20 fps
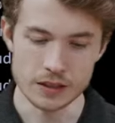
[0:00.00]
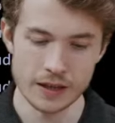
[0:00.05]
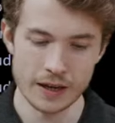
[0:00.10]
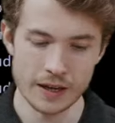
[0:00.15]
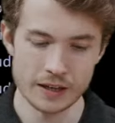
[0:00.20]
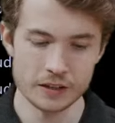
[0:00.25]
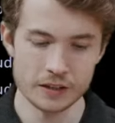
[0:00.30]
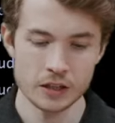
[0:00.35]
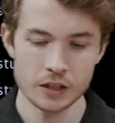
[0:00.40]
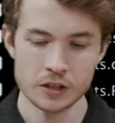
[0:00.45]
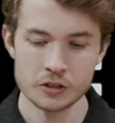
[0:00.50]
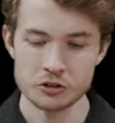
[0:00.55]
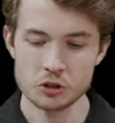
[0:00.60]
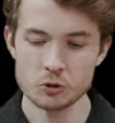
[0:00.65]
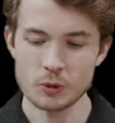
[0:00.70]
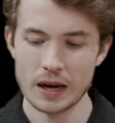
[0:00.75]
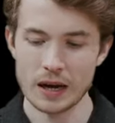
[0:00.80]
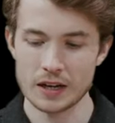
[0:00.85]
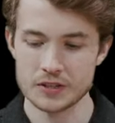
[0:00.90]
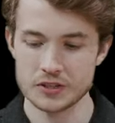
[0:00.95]
And
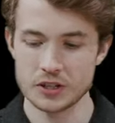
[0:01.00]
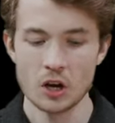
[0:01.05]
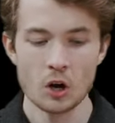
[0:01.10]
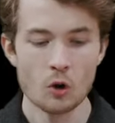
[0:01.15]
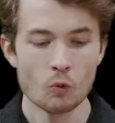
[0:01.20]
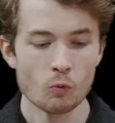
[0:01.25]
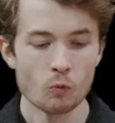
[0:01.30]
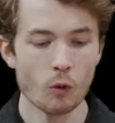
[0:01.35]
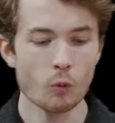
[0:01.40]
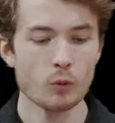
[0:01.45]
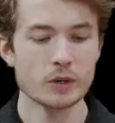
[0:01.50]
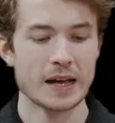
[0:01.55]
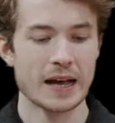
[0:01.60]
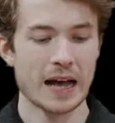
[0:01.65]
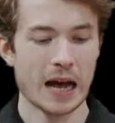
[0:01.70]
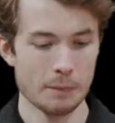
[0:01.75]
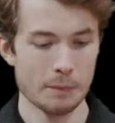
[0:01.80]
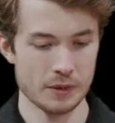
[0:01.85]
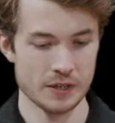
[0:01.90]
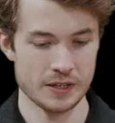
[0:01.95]
you asked, what would
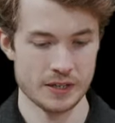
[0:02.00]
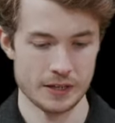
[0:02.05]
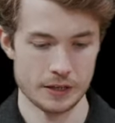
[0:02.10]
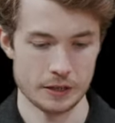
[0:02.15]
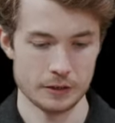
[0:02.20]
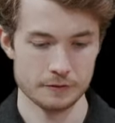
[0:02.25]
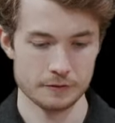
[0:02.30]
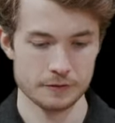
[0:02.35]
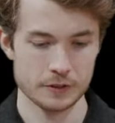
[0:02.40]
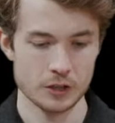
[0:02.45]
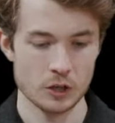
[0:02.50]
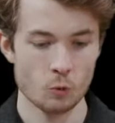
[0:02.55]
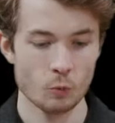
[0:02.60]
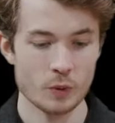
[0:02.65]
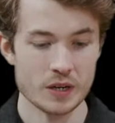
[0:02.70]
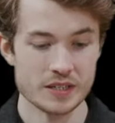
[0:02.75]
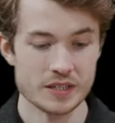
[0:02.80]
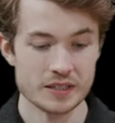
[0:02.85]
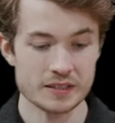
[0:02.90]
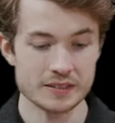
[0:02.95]
happen if
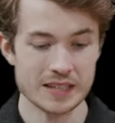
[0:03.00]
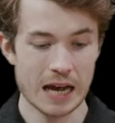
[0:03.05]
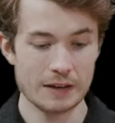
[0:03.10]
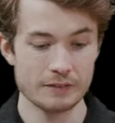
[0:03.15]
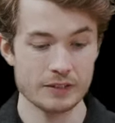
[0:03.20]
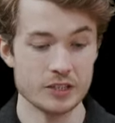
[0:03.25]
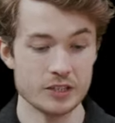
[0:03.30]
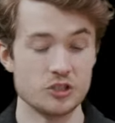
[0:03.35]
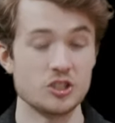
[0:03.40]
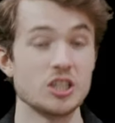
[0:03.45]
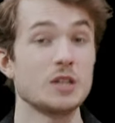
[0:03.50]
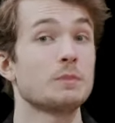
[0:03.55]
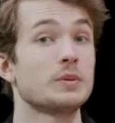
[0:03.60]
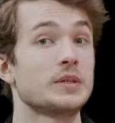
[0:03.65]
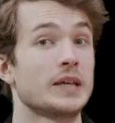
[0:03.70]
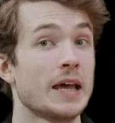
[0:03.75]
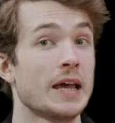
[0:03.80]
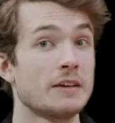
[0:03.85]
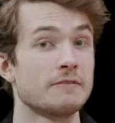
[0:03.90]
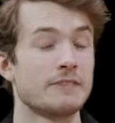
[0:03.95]
we didn't have a
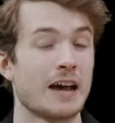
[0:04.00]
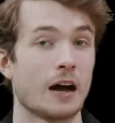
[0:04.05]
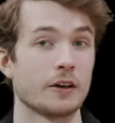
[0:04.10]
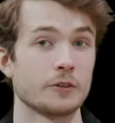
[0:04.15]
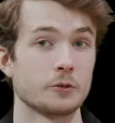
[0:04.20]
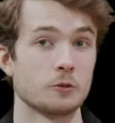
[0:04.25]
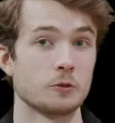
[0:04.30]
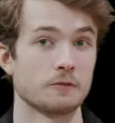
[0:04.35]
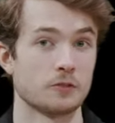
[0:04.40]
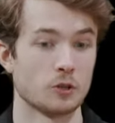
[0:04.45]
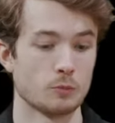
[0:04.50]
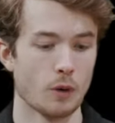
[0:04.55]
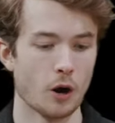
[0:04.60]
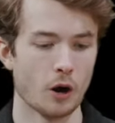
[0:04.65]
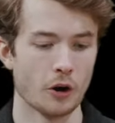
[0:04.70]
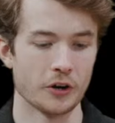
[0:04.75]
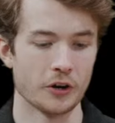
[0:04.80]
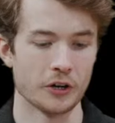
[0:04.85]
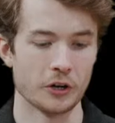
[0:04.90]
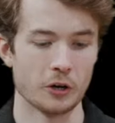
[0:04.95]
GPA value for
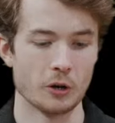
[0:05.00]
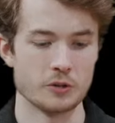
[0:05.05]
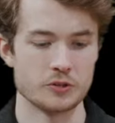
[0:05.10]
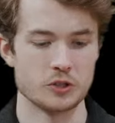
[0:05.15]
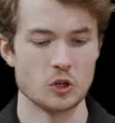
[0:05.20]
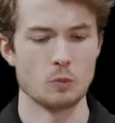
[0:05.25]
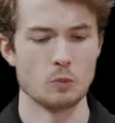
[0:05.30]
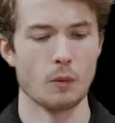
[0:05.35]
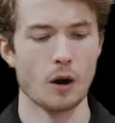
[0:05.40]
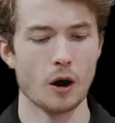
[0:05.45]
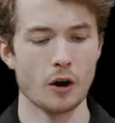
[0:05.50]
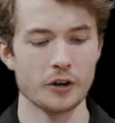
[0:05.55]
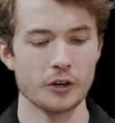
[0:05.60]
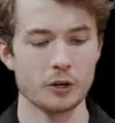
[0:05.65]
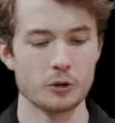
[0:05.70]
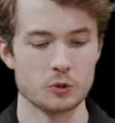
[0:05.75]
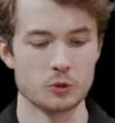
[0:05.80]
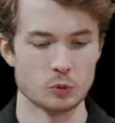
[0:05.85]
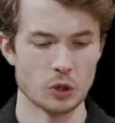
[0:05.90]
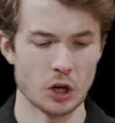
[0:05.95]
Mario? So
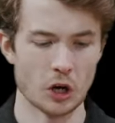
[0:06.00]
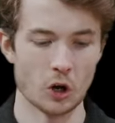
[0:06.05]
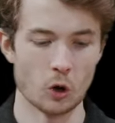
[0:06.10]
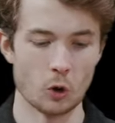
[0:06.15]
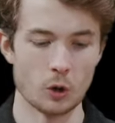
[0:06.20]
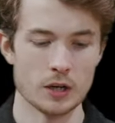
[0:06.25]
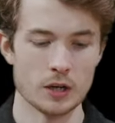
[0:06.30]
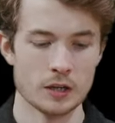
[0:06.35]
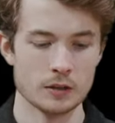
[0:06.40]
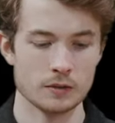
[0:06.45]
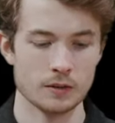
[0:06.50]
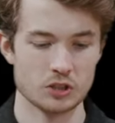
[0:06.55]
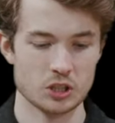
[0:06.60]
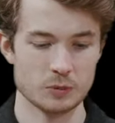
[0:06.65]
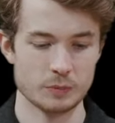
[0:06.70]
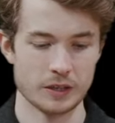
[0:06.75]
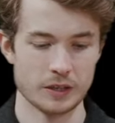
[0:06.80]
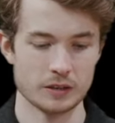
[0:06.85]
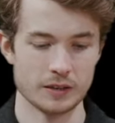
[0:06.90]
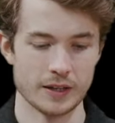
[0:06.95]
Mario's row looked a
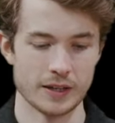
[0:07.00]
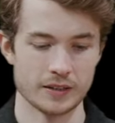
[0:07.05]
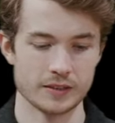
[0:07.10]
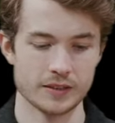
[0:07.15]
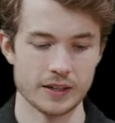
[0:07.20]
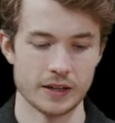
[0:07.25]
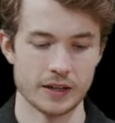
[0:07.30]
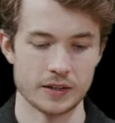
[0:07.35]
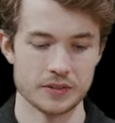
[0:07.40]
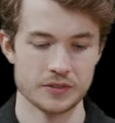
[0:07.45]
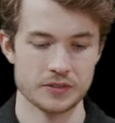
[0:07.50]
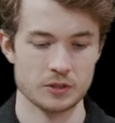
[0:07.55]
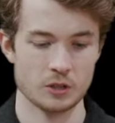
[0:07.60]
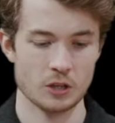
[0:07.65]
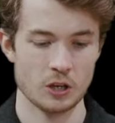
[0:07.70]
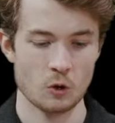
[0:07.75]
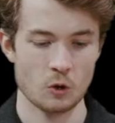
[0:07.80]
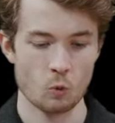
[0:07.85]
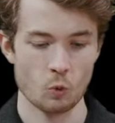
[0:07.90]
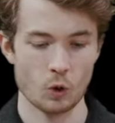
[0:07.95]
bit like this,
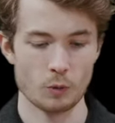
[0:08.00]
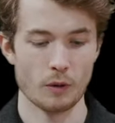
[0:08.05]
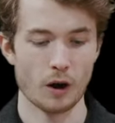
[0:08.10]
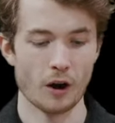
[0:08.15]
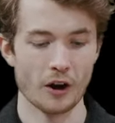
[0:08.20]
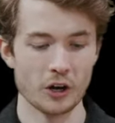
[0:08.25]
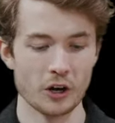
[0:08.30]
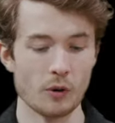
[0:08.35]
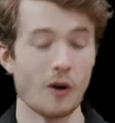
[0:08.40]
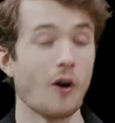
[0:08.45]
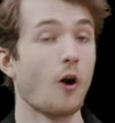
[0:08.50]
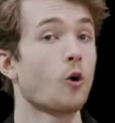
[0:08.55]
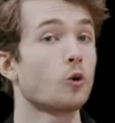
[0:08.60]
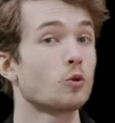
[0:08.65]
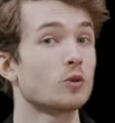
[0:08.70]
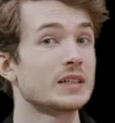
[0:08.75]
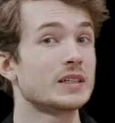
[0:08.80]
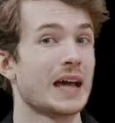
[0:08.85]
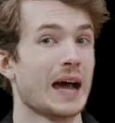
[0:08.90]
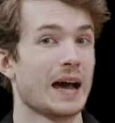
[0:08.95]
where Mario
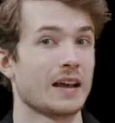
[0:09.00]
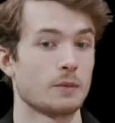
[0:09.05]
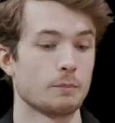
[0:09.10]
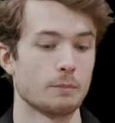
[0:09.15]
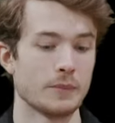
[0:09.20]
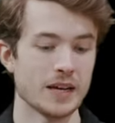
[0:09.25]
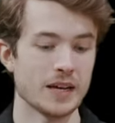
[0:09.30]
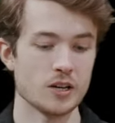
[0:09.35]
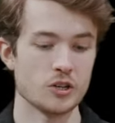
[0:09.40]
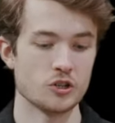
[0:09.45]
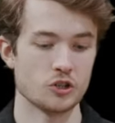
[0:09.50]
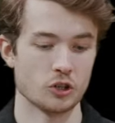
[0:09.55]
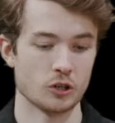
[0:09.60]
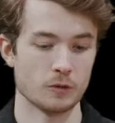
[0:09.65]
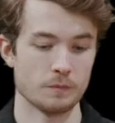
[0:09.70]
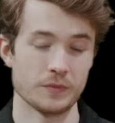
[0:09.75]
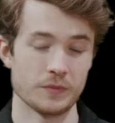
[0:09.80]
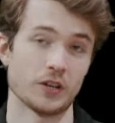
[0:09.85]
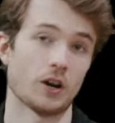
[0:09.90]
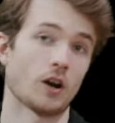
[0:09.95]
only had a major
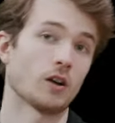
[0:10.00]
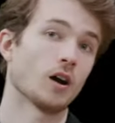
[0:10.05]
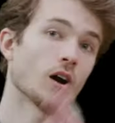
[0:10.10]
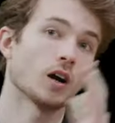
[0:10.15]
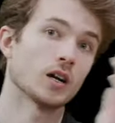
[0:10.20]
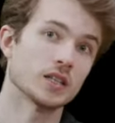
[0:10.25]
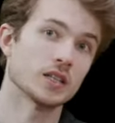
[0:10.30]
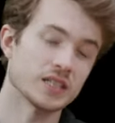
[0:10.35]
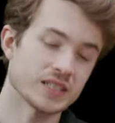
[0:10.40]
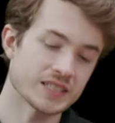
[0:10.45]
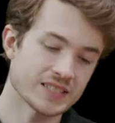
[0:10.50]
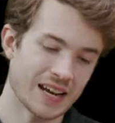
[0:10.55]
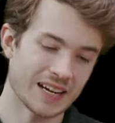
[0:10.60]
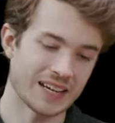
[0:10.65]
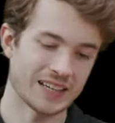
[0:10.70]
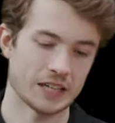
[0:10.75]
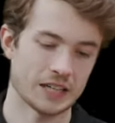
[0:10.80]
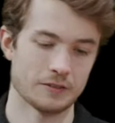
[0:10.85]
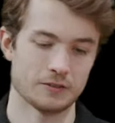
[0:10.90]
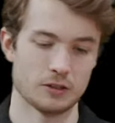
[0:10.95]
in our
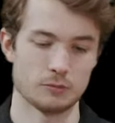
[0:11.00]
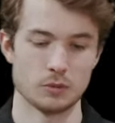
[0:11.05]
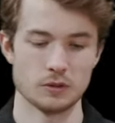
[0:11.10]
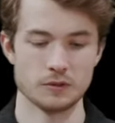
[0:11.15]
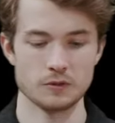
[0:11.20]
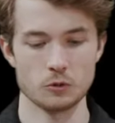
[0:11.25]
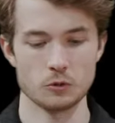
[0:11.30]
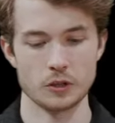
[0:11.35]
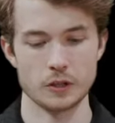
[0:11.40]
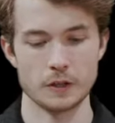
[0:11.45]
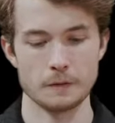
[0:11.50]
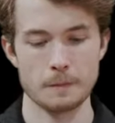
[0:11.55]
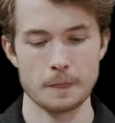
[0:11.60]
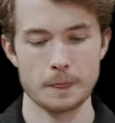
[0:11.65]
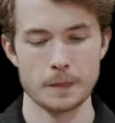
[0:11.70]
untidy data from before.